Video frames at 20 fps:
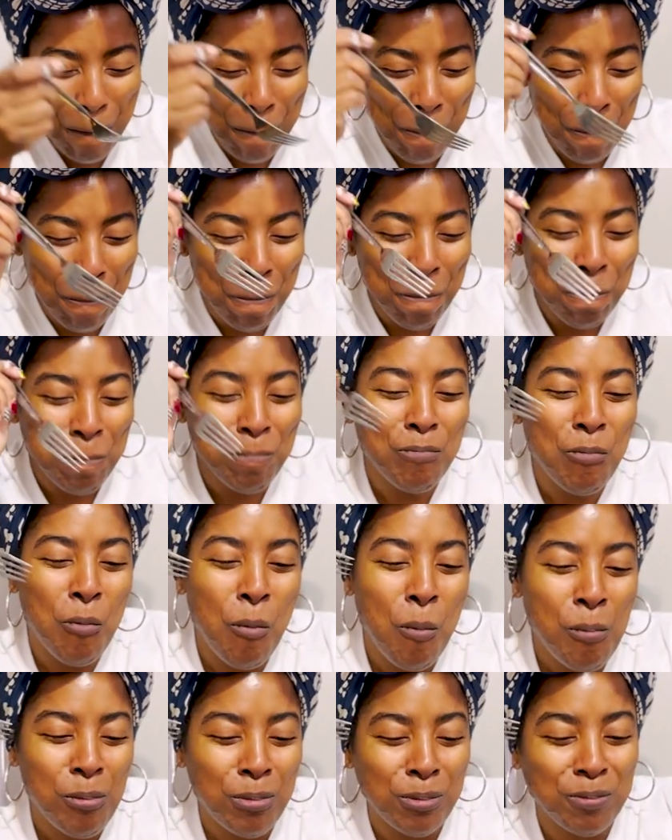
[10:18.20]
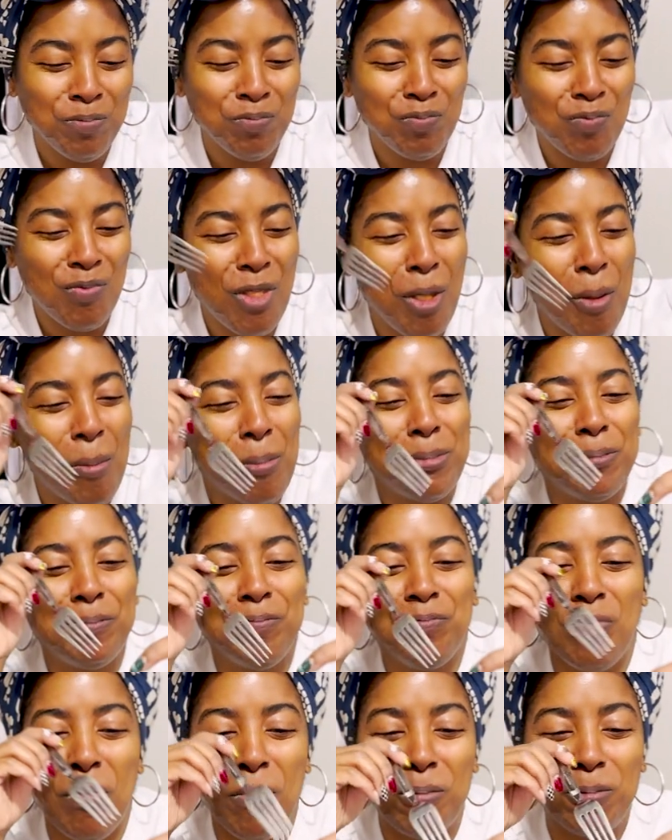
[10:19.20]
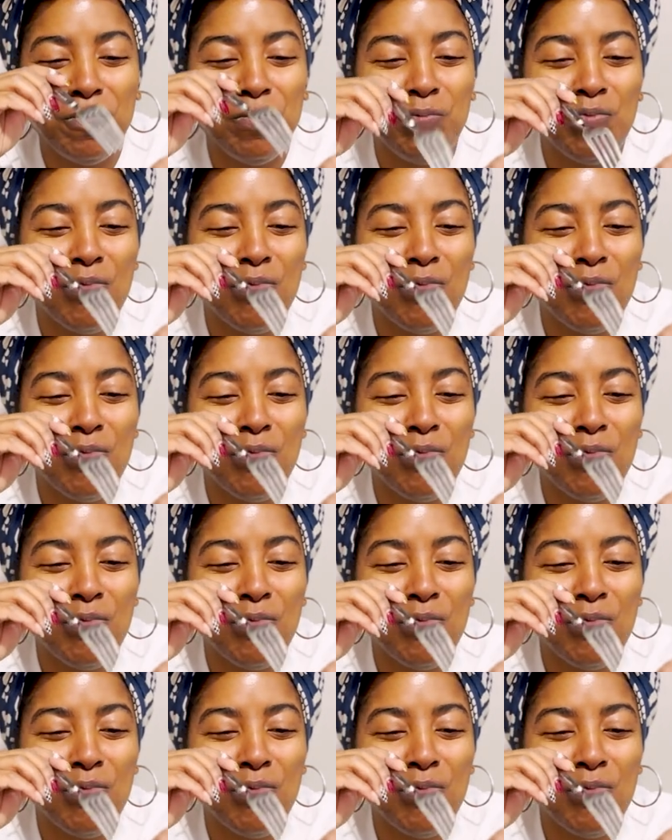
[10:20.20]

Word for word: That's like drinking. That's like drinking a,